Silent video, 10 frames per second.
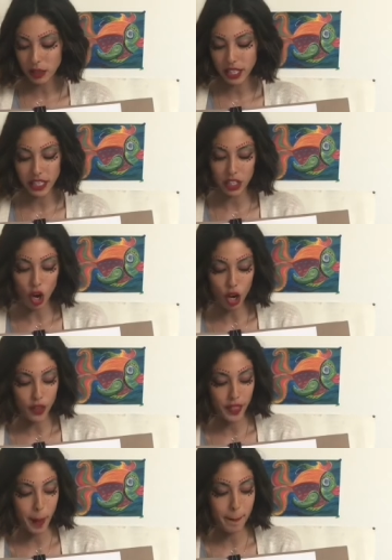It's art
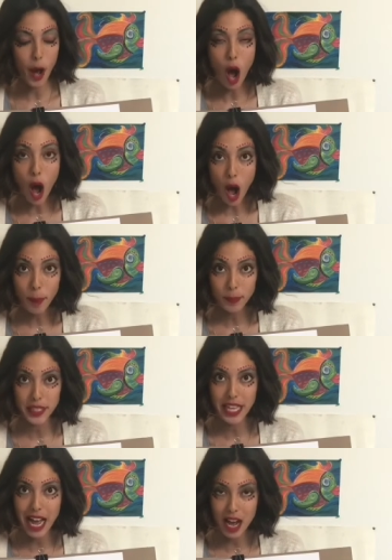that pops
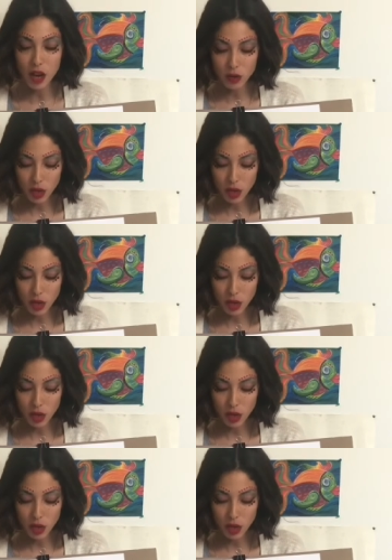out